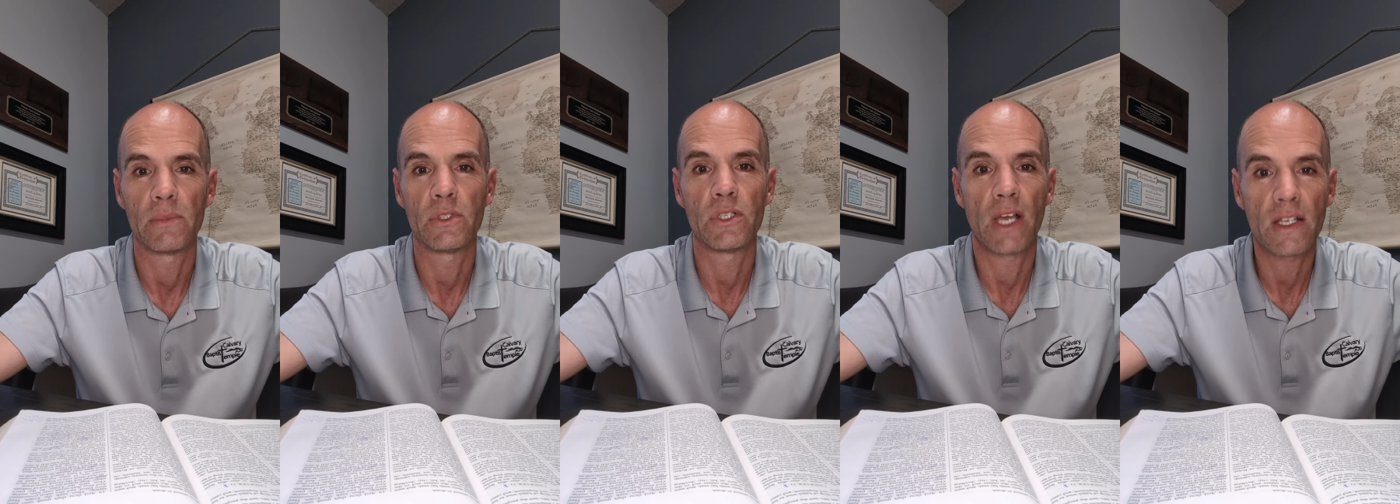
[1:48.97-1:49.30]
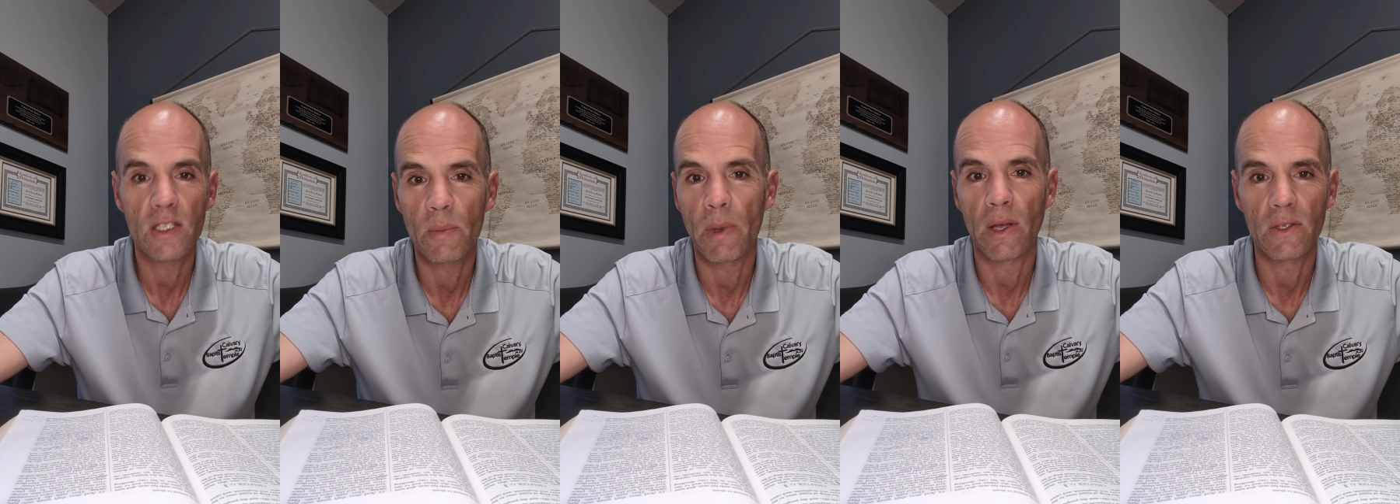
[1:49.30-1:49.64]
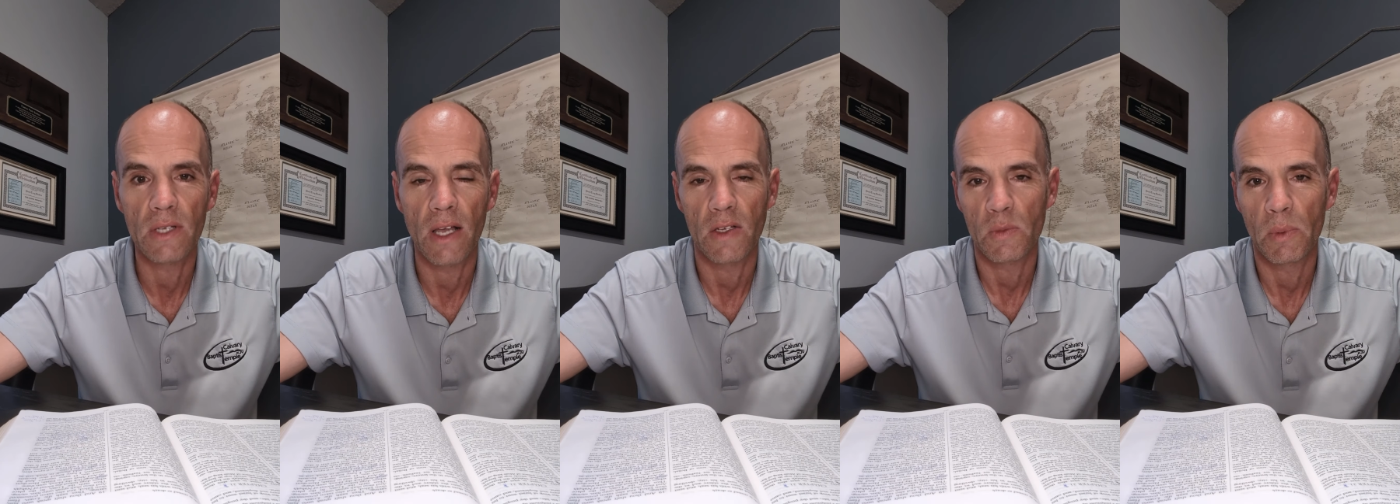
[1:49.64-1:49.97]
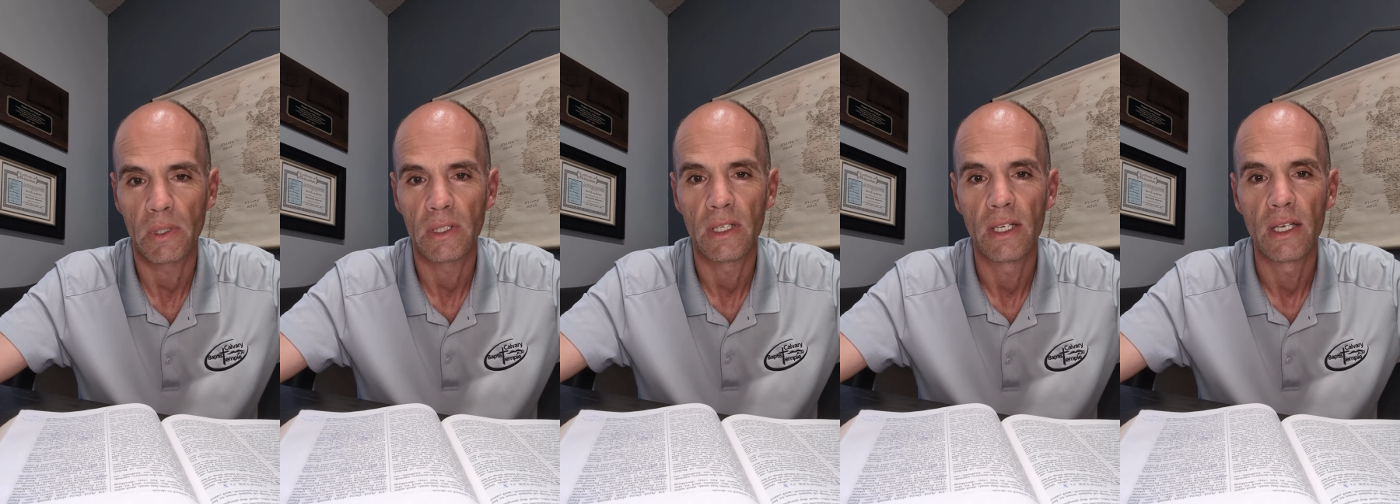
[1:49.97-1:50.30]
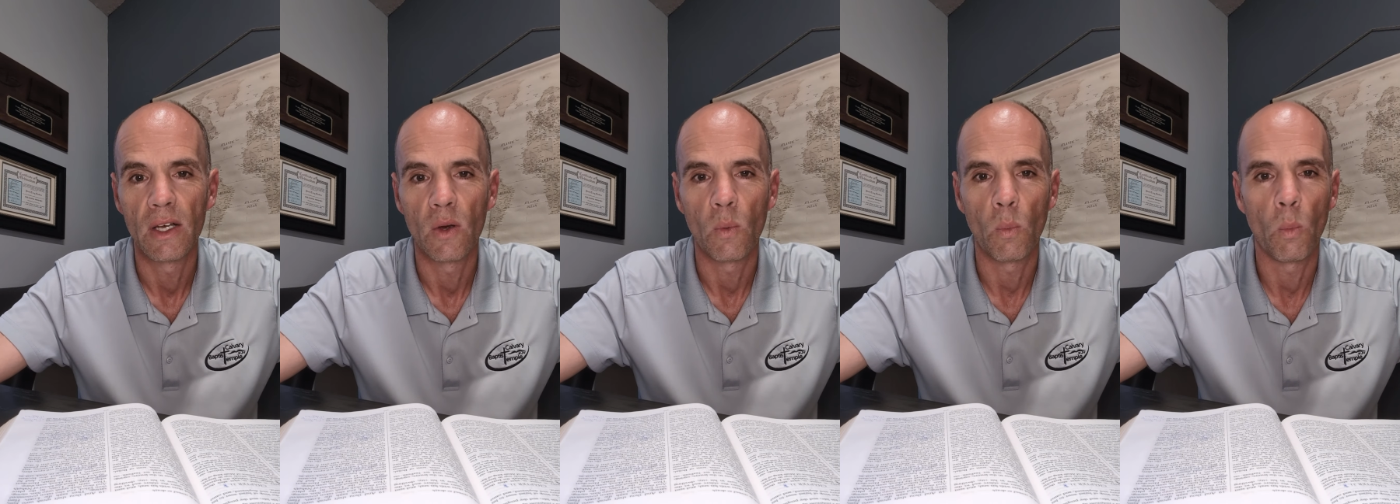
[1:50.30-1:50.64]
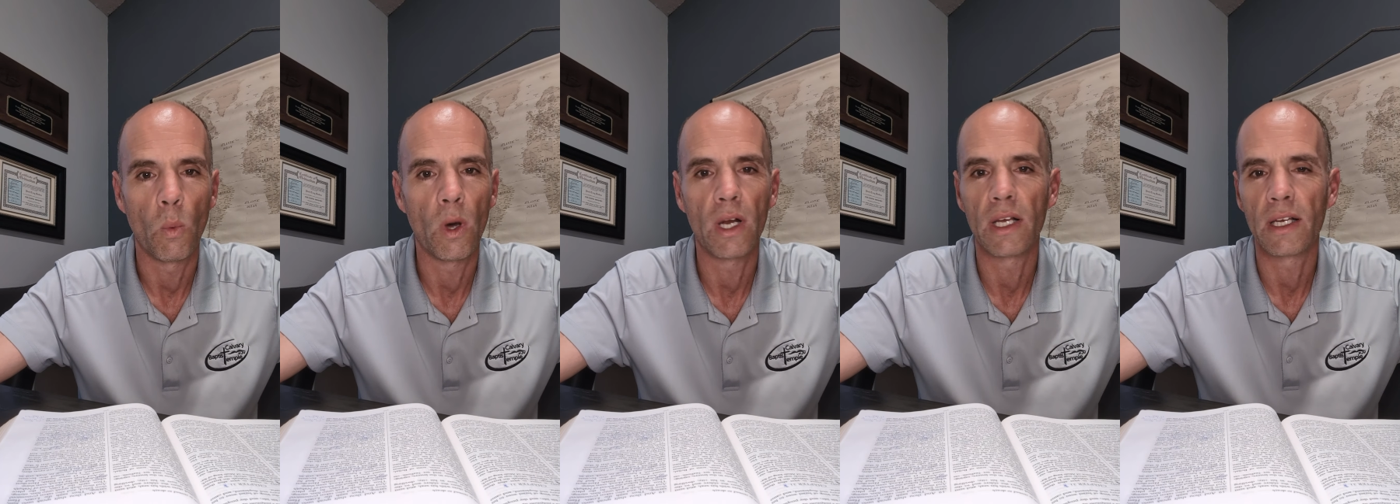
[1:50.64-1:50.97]
Jezebel's husband.
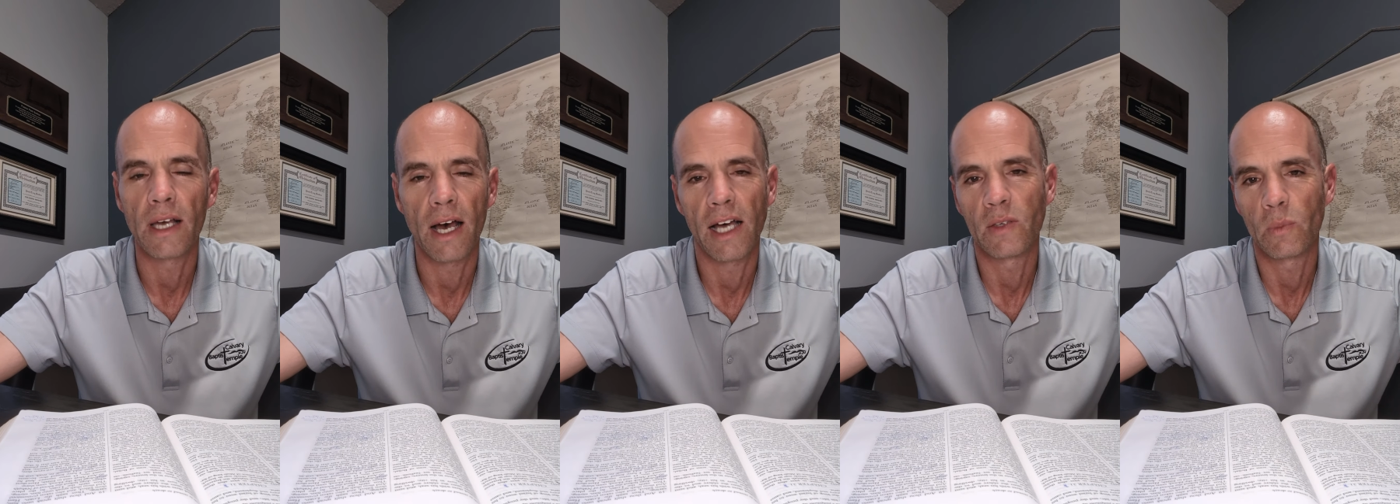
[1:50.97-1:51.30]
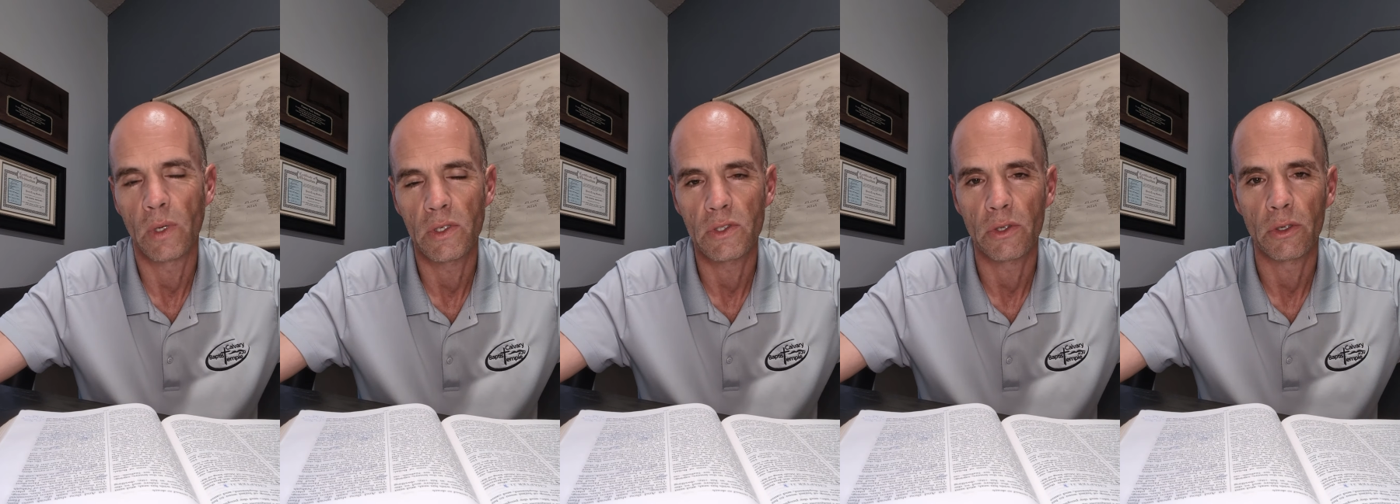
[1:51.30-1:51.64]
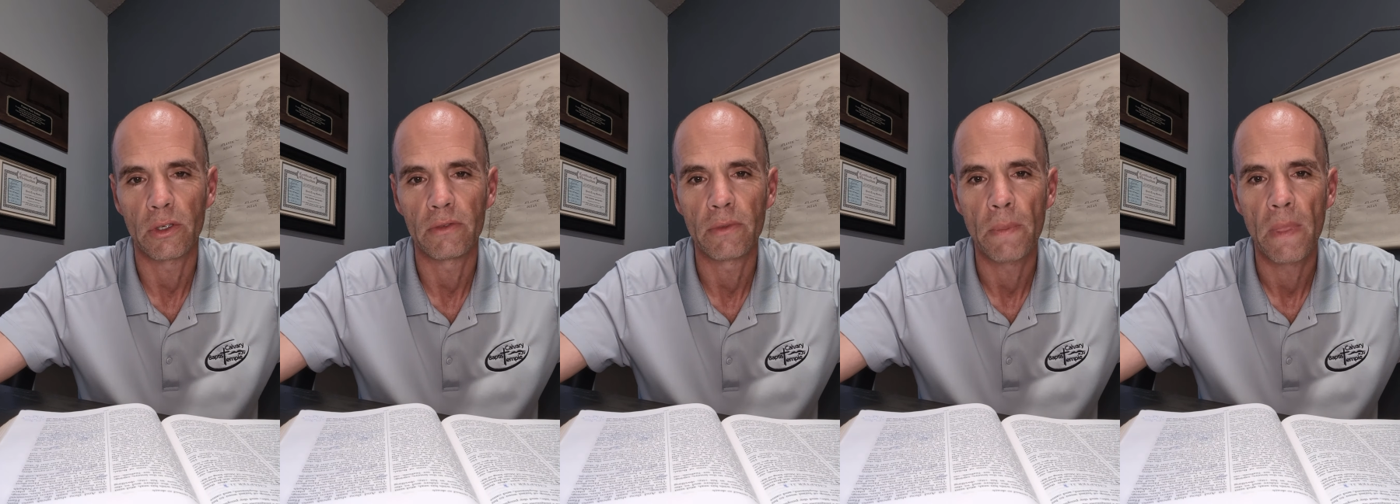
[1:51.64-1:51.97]
What a God we serve.